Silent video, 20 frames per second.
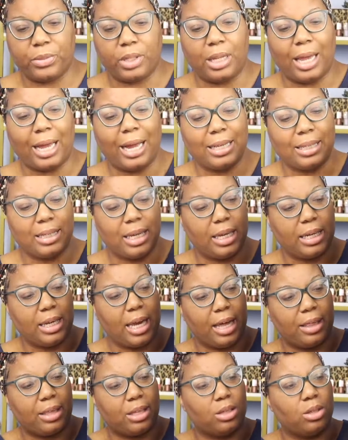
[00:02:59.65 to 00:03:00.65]
Like I said,
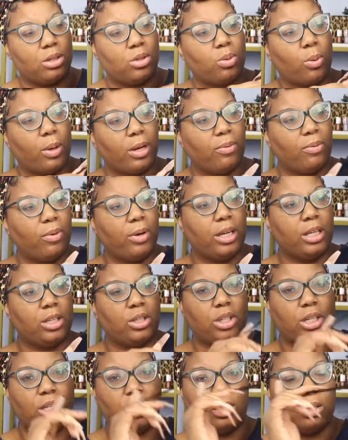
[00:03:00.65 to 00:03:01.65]
yeah, this is 24
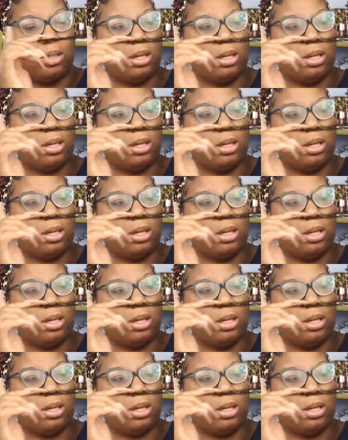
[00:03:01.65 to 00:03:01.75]
inches.